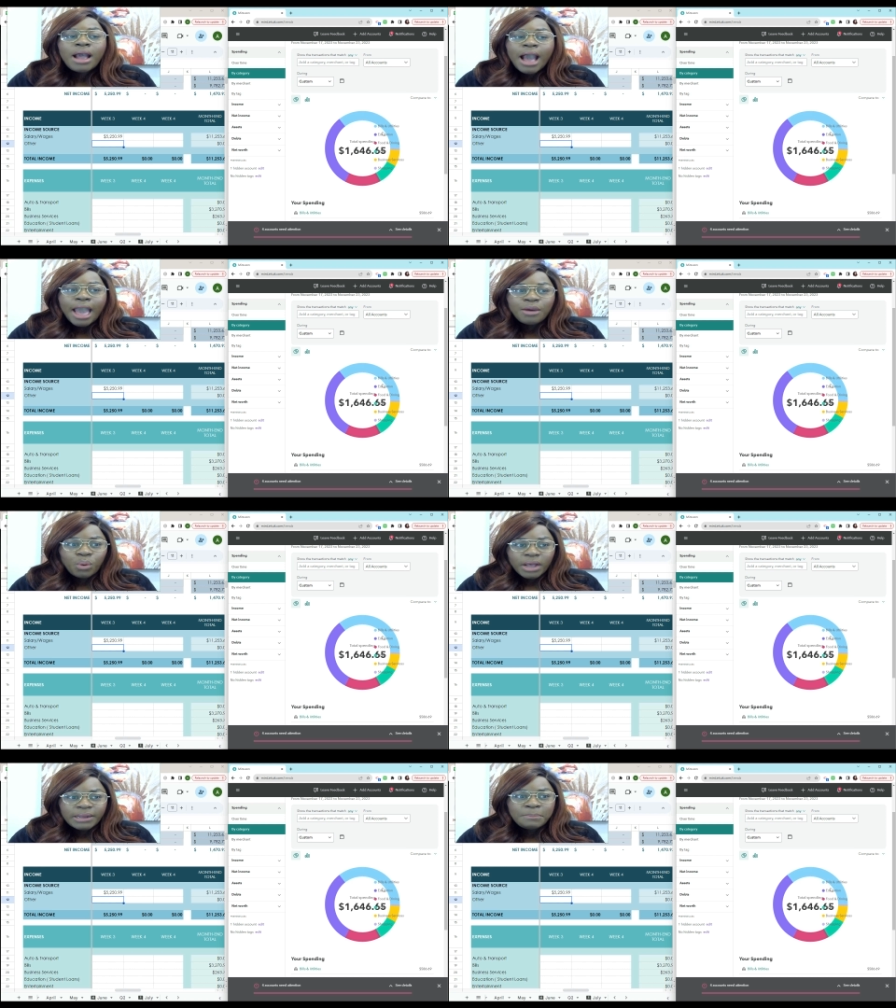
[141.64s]
I
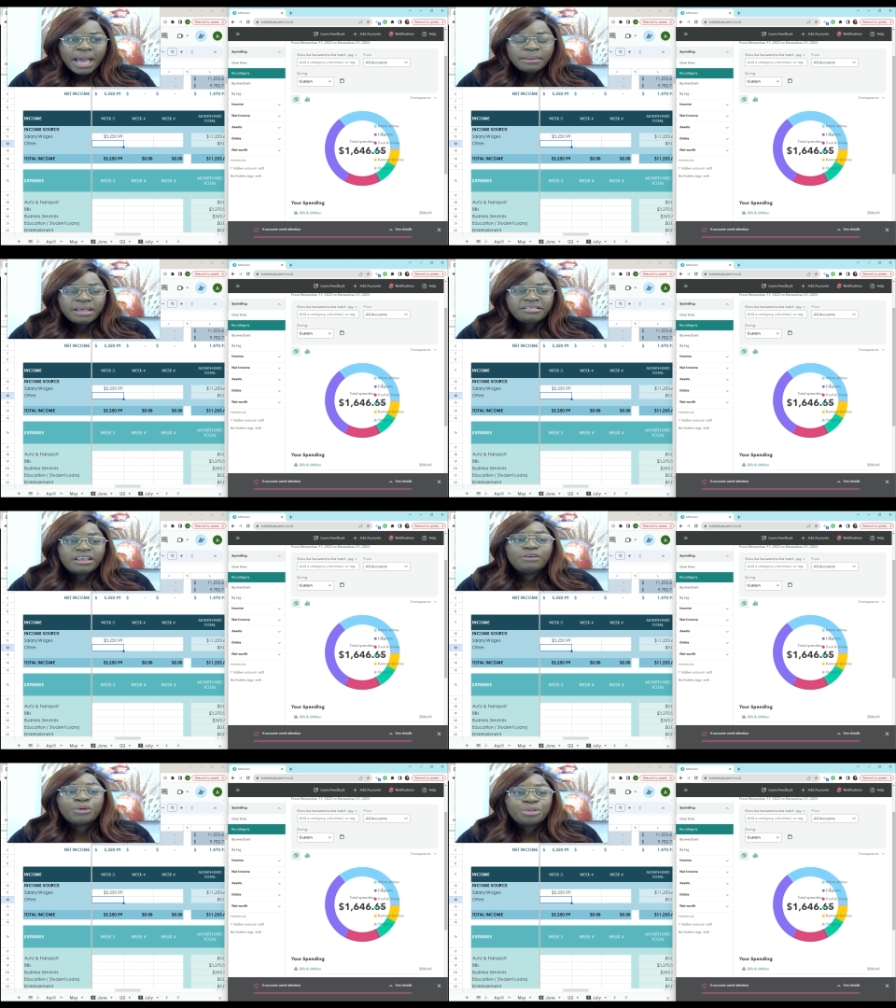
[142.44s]
want to buy
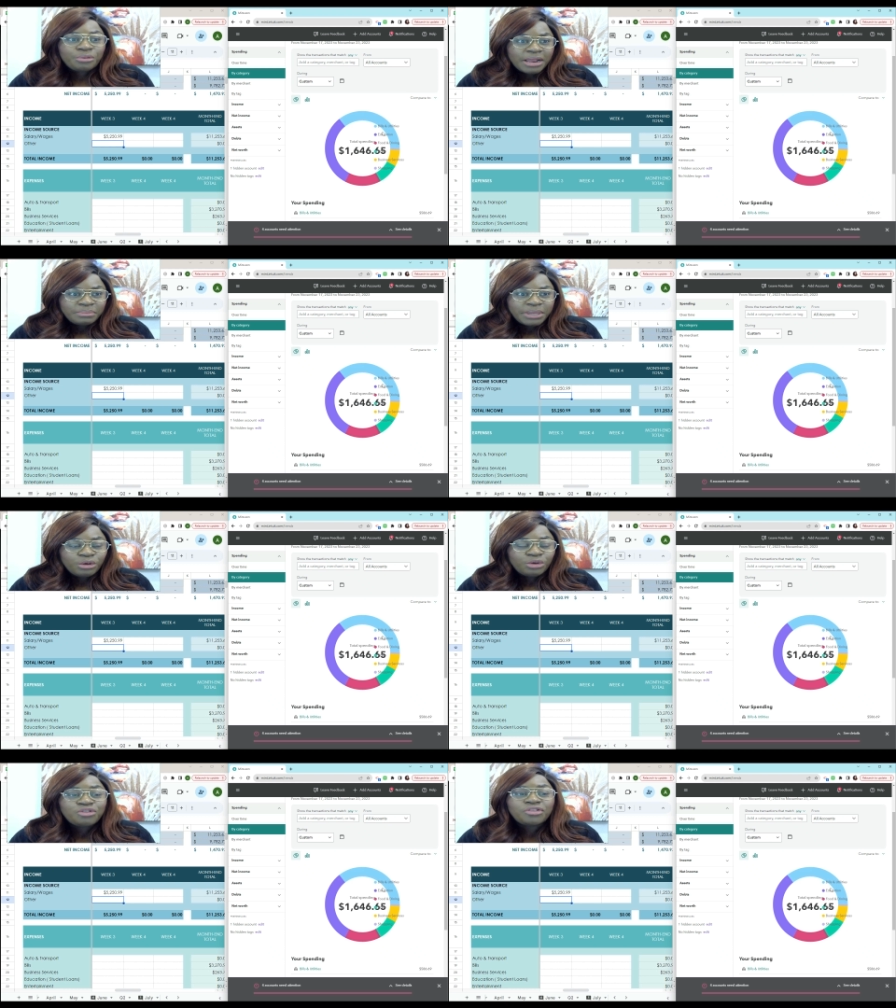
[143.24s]
myself a
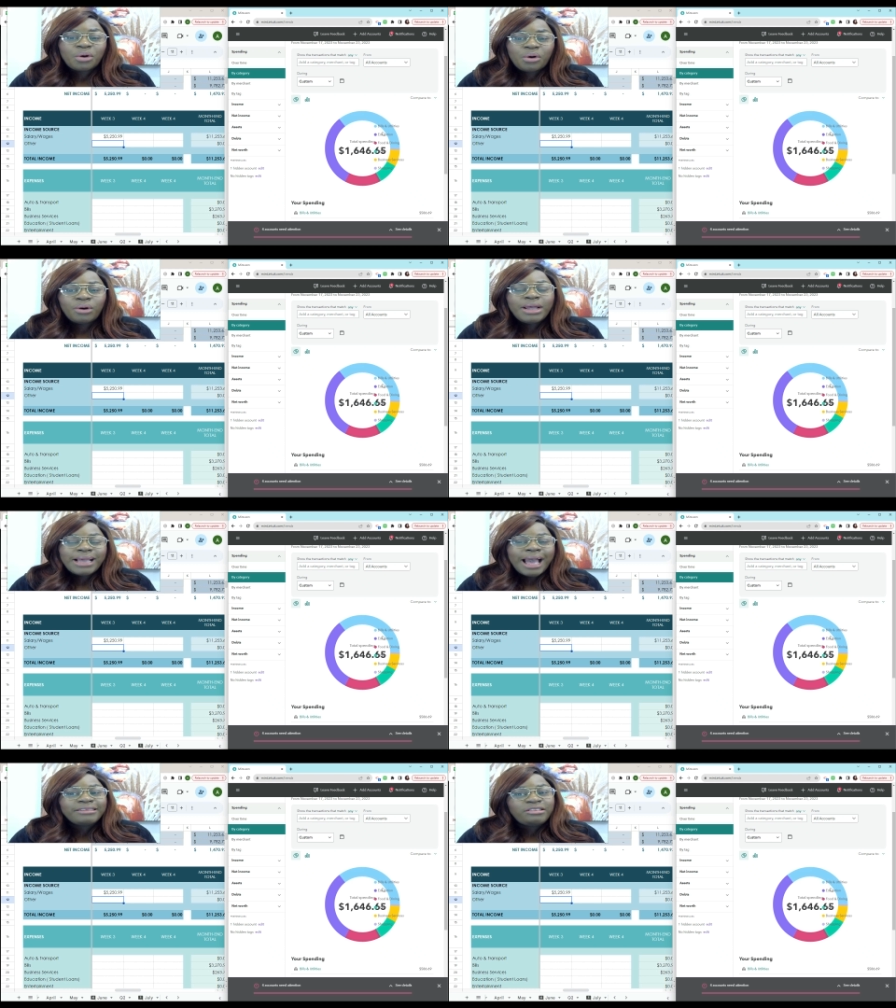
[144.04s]
treadmill, so
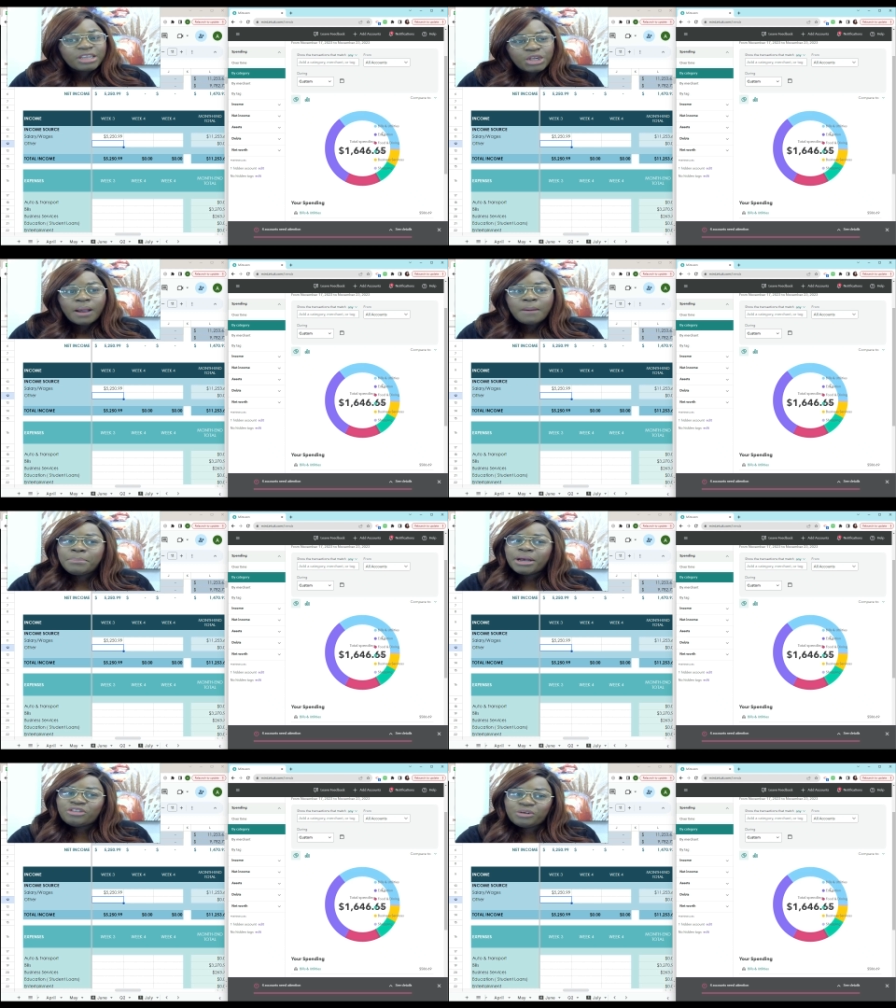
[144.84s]
I did
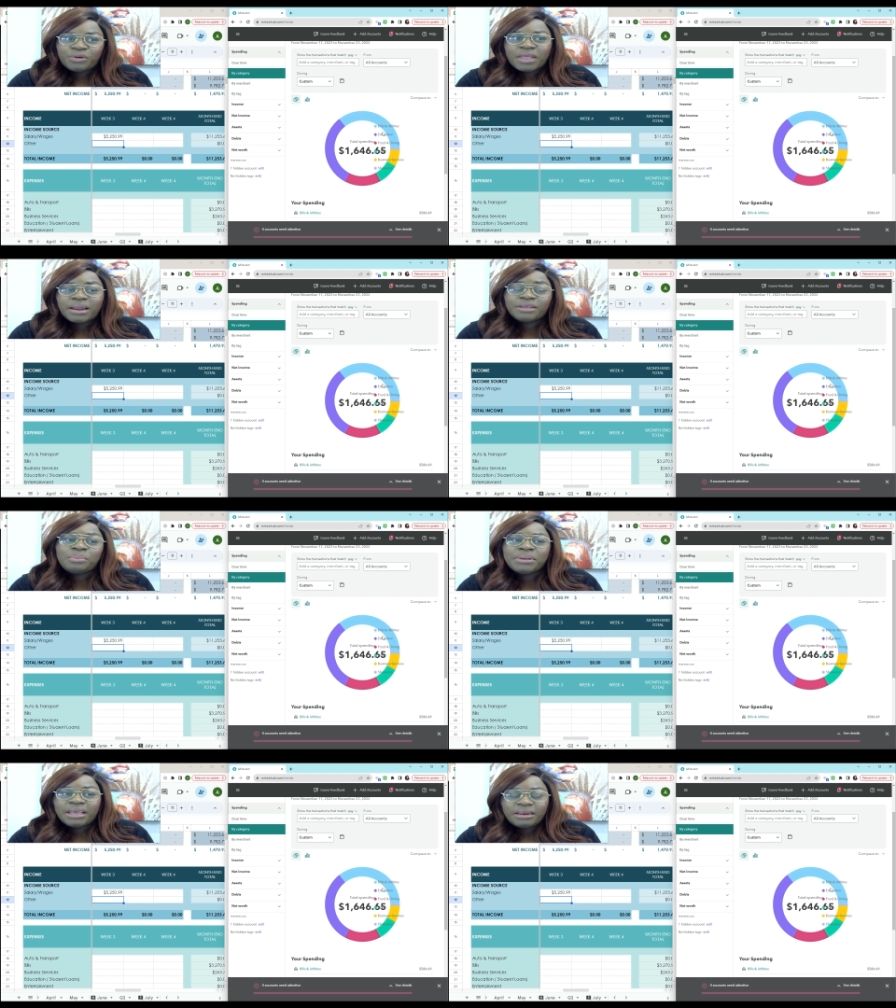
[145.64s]
not budget for that at
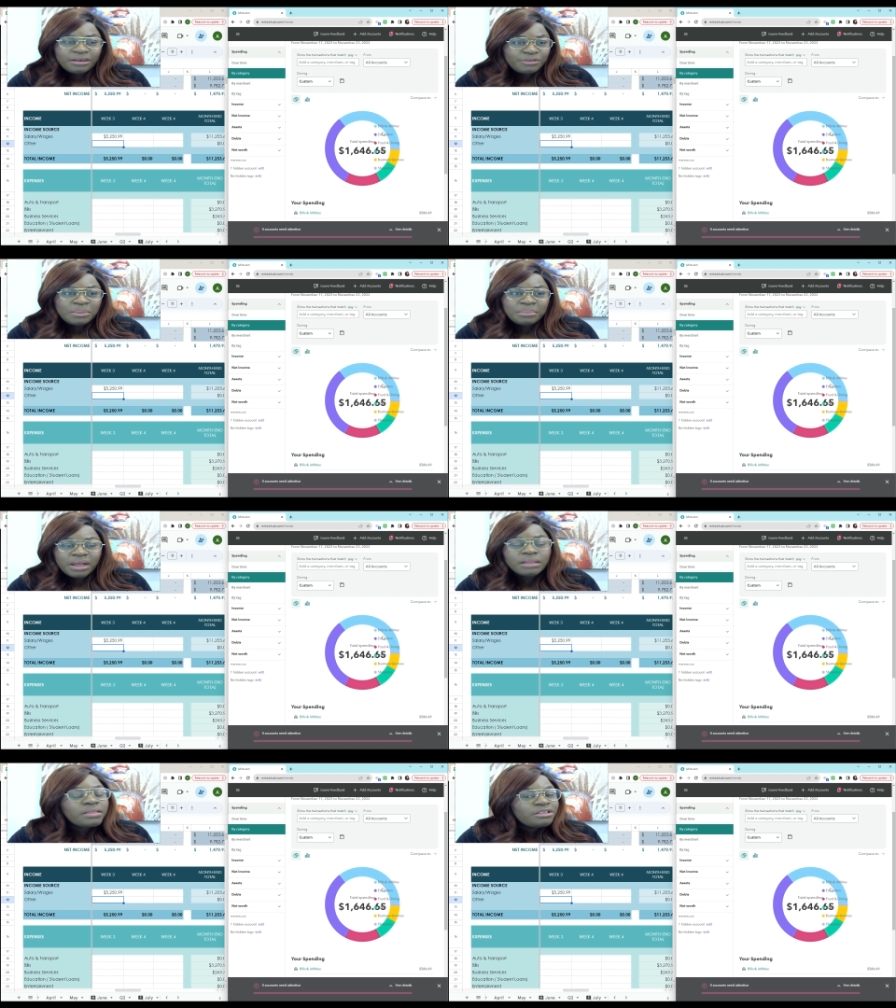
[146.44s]
the beginning of the month.